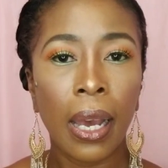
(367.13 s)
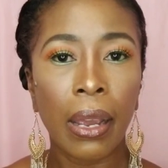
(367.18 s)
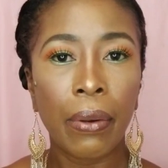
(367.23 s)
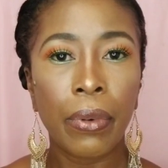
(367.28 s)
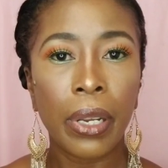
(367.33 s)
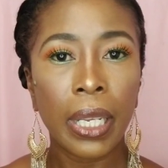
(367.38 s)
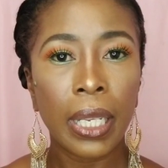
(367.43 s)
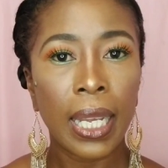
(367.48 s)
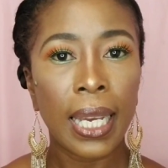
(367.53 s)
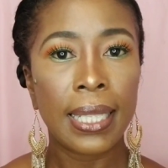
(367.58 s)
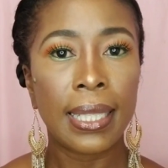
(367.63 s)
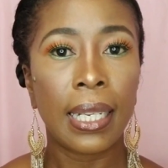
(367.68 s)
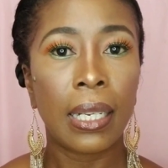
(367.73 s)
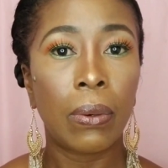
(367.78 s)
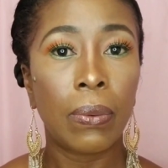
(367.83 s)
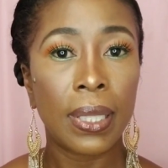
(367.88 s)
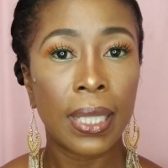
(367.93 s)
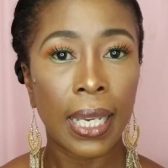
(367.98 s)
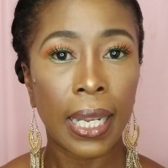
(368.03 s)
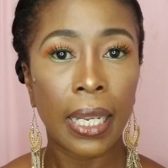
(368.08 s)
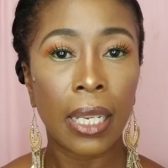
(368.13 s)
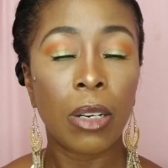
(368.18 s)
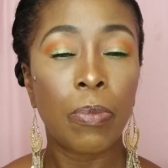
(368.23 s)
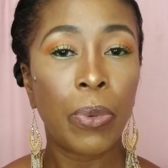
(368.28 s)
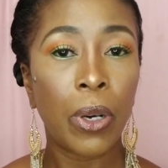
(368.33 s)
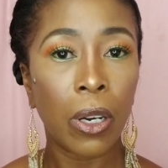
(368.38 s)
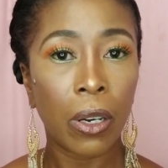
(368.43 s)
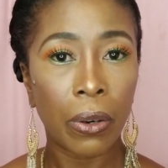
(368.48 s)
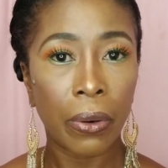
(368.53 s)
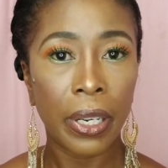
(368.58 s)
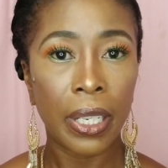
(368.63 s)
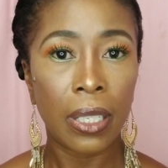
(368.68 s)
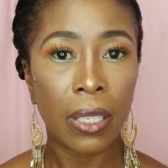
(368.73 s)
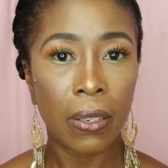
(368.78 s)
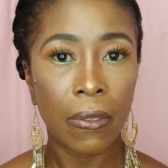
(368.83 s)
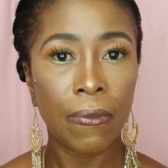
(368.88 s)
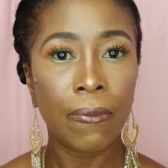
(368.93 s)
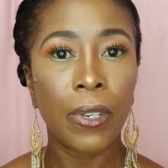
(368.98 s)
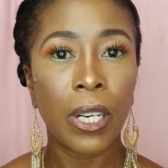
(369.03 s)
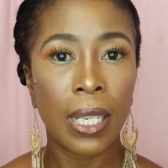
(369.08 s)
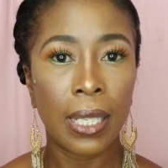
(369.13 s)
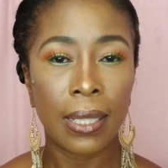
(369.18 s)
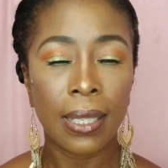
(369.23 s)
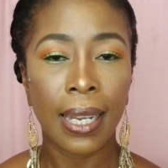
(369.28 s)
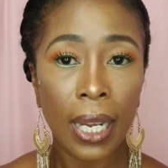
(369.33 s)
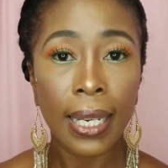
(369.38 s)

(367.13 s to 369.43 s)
I realized that I was getting a puckering to the front.